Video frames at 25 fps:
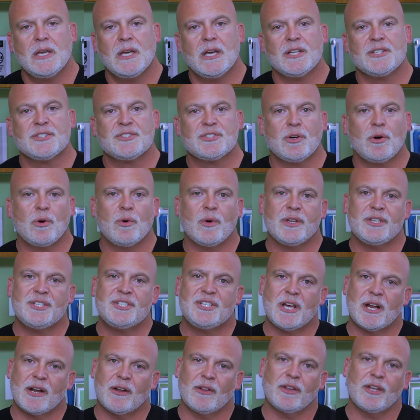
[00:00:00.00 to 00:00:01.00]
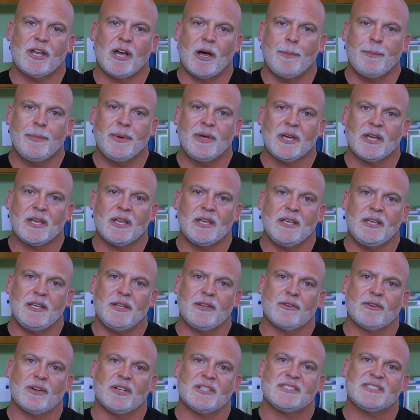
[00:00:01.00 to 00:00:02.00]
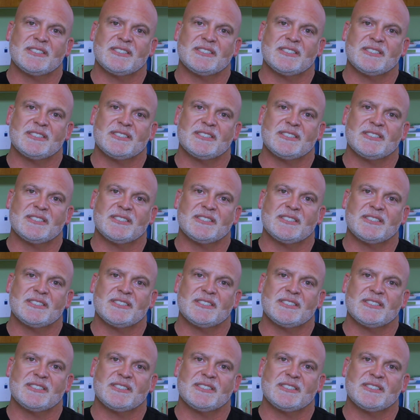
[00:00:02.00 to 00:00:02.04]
And so generally I'll pick either a